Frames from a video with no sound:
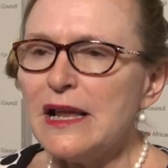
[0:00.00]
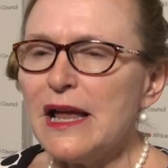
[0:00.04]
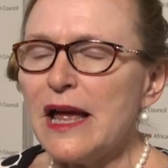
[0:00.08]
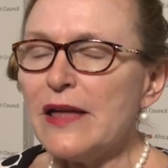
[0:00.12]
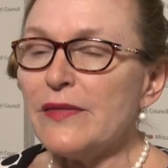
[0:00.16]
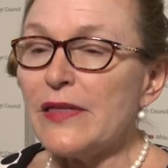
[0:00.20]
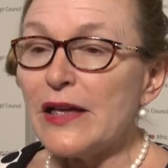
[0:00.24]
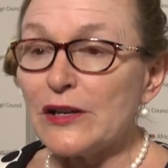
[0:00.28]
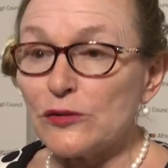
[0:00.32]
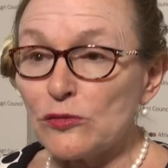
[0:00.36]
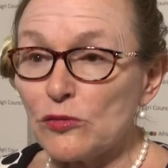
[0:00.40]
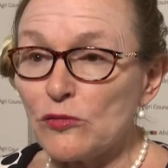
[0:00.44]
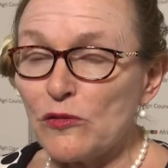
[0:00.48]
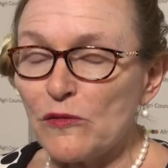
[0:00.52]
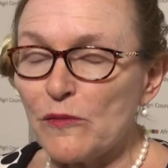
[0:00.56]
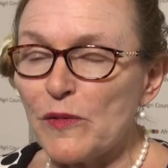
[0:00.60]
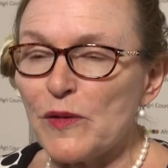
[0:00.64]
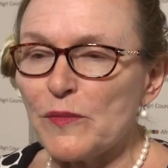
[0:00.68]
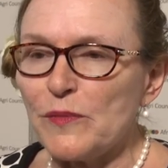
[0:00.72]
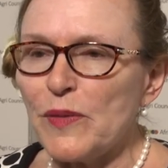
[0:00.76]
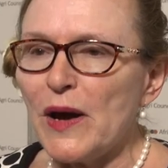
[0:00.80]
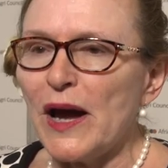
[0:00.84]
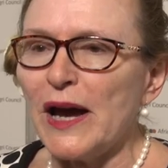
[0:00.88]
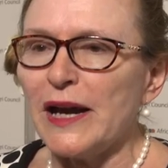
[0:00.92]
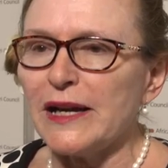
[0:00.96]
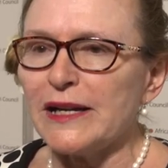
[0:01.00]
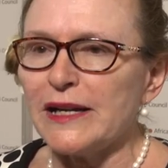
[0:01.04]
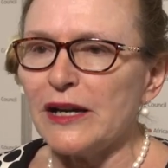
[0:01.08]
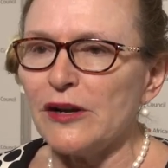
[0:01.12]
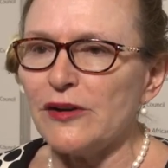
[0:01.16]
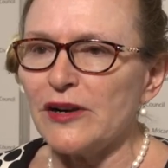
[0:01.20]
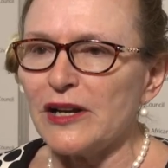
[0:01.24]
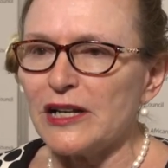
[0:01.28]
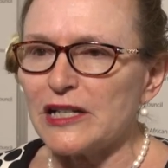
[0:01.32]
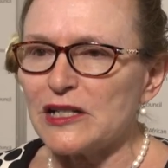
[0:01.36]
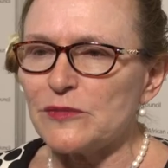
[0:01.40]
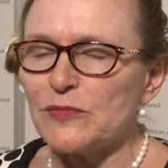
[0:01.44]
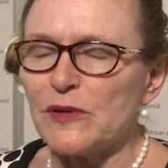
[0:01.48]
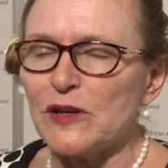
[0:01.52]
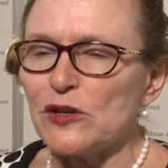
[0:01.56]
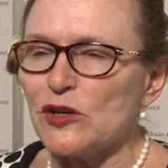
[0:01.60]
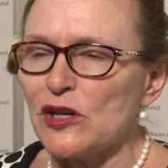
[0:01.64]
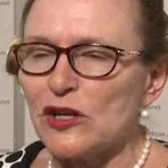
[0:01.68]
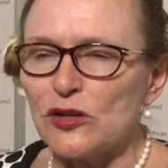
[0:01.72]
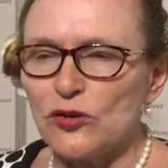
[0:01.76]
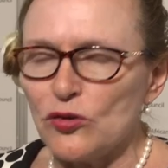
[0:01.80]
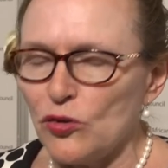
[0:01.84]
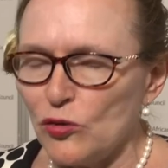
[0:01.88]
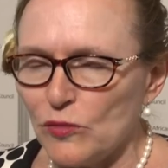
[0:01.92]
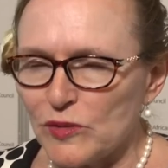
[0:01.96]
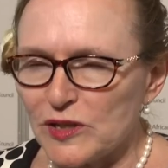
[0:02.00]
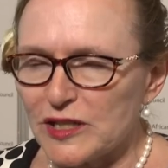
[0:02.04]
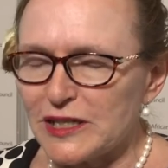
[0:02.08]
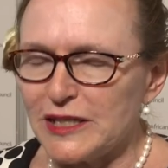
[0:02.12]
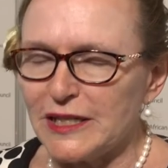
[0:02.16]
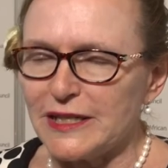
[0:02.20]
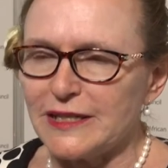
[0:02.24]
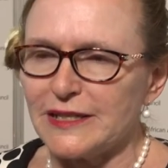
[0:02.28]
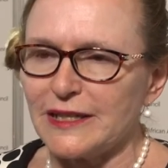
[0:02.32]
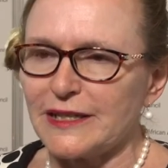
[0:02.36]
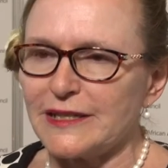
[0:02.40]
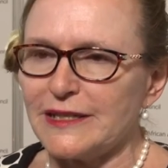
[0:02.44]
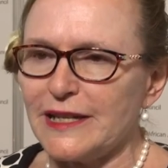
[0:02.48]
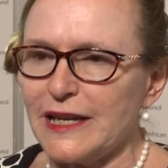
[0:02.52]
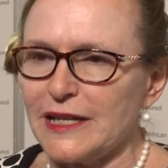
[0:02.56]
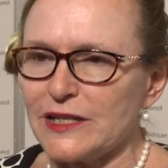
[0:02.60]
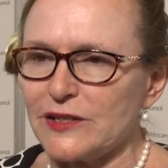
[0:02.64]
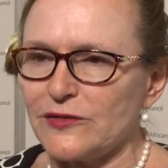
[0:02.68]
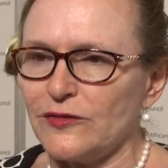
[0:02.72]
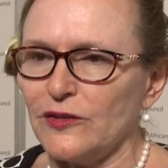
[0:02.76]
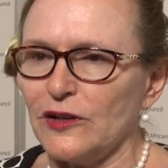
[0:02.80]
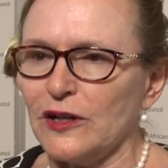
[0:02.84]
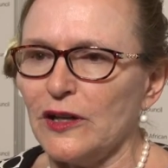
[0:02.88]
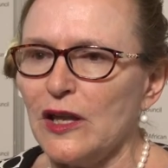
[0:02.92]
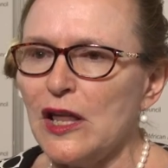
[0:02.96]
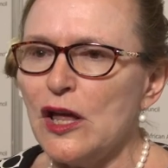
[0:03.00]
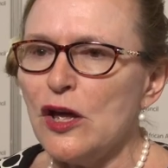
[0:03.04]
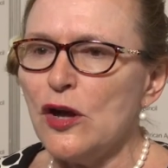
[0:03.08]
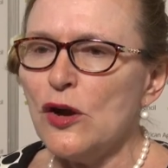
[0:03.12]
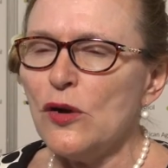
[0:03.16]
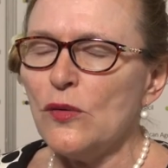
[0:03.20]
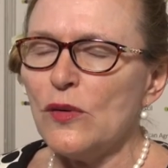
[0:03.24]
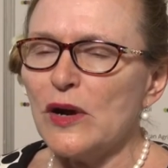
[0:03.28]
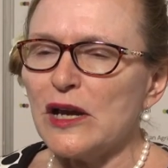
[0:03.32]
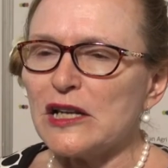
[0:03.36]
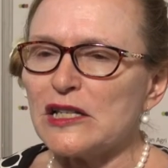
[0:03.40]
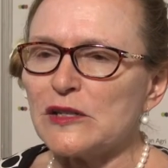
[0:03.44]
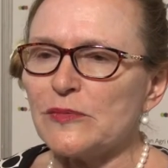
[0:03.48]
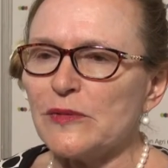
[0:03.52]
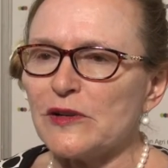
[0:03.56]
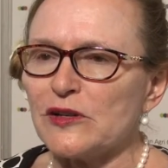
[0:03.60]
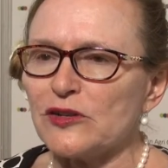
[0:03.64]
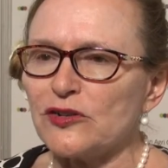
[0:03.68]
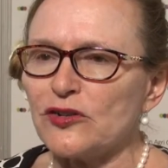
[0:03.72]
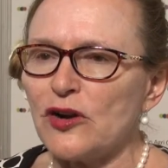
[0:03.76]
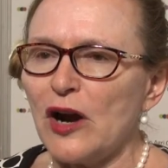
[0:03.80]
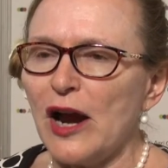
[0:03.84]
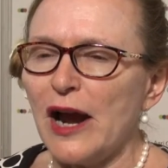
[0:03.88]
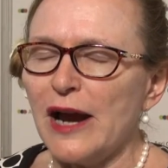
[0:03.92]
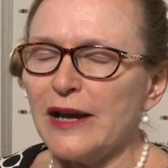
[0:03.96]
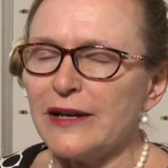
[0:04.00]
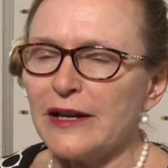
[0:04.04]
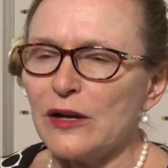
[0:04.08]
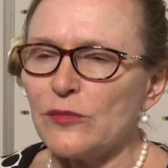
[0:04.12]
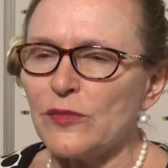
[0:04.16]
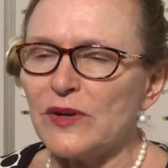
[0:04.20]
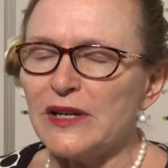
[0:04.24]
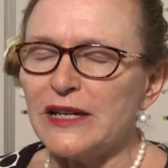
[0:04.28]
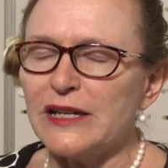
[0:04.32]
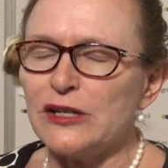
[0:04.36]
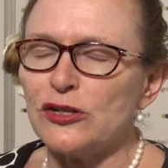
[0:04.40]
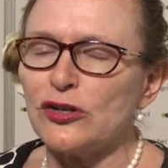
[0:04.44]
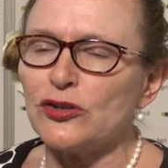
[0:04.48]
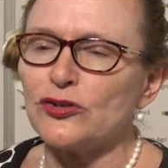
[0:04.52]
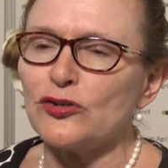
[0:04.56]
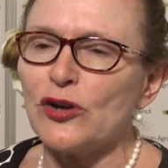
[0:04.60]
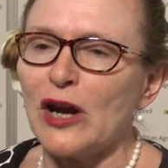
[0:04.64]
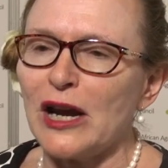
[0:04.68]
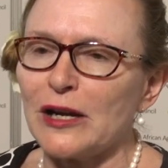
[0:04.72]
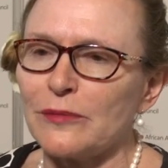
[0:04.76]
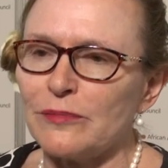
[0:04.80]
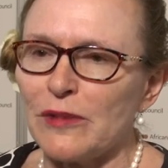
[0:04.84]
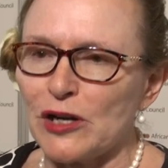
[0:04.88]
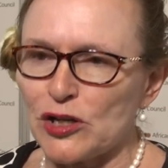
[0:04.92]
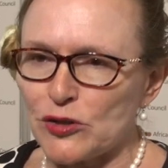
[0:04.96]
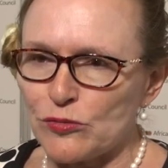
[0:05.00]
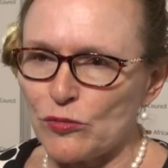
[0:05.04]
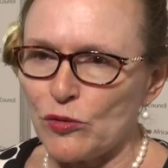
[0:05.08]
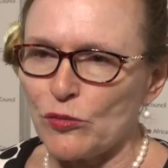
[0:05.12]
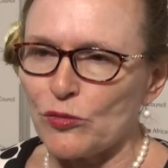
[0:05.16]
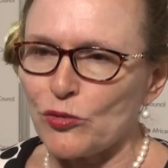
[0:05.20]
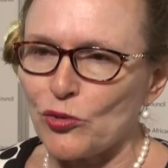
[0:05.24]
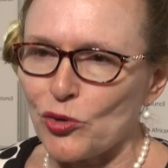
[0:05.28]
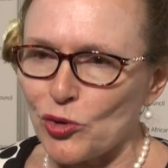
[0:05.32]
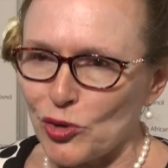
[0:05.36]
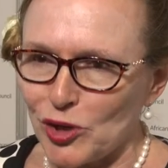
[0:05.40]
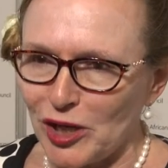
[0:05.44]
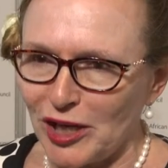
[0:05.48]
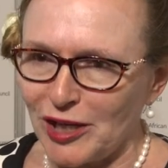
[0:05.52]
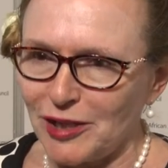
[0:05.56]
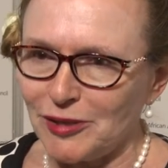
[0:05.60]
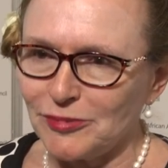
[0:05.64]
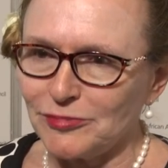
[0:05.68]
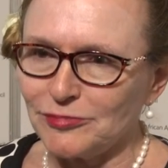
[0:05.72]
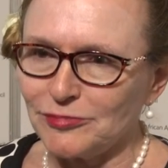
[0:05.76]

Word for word: And that's what we've been pioneering. It's been enormously successful where it's been tried and we need to try it much more broadly.